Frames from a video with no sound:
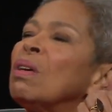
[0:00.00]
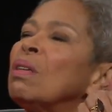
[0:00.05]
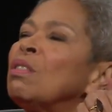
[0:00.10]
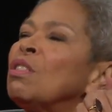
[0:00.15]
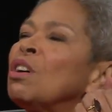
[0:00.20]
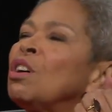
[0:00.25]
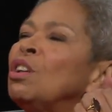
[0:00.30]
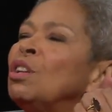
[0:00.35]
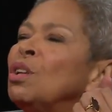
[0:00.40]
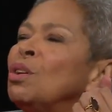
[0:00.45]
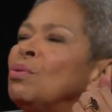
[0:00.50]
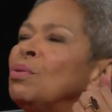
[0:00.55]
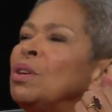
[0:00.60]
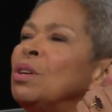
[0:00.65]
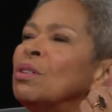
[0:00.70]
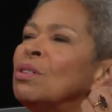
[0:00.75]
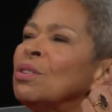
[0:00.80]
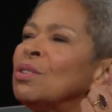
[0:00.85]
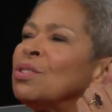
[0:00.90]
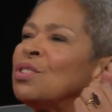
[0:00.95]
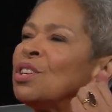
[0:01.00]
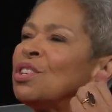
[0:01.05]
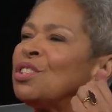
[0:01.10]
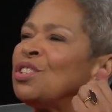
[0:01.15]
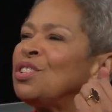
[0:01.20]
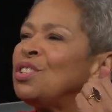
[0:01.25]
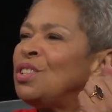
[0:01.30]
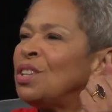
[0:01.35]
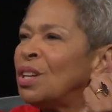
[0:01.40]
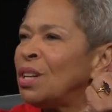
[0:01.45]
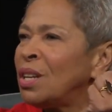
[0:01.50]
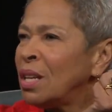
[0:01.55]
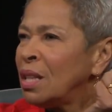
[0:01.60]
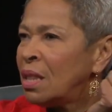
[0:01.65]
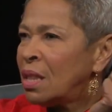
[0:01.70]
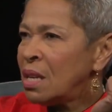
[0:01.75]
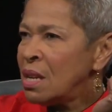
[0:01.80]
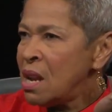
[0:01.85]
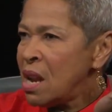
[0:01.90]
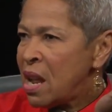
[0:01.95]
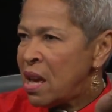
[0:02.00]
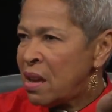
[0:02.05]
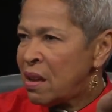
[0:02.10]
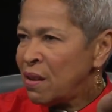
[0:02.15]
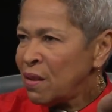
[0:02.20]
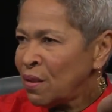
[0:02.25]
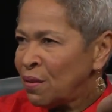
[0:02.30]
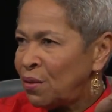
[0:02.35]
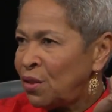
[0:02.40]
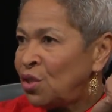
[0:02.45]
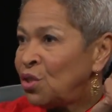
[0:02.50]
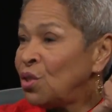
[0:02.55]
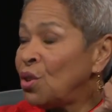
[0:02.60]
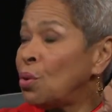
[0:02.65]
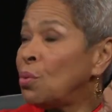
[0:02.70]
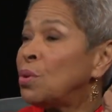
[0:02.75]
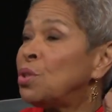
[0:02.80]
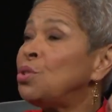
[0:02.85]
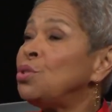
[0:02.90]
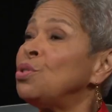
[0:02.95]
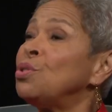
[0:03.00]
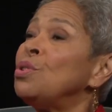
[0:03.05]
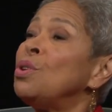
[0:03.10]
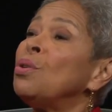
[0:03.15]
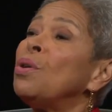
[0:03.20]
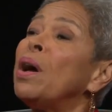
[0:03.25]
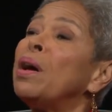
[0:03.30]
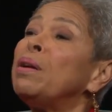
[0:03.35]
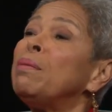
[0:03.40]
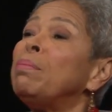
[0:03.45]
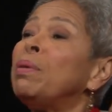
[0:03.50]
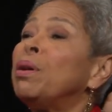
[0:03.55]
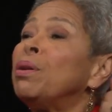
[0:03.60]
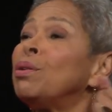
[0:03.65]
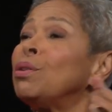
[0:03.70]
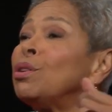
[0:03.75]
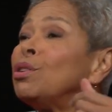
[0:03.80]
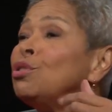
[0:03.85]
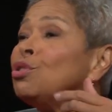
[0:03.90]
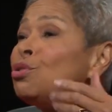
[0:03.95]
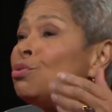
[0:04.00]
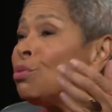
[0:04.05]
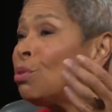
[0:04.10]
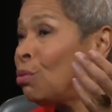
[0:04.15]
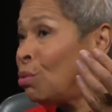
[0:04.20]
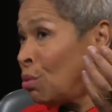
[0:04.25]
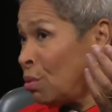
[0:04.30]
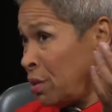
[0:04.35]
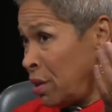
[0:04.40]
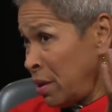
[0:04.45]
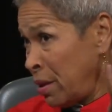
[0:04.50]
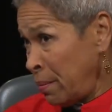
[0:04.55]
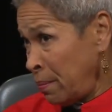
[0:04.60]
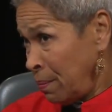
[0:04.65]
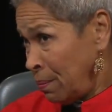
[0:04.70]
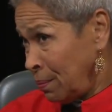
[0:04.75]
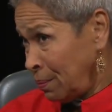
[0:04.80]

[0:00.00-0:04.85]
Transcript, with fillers: The colonials studied the natives so as to know how to better control them,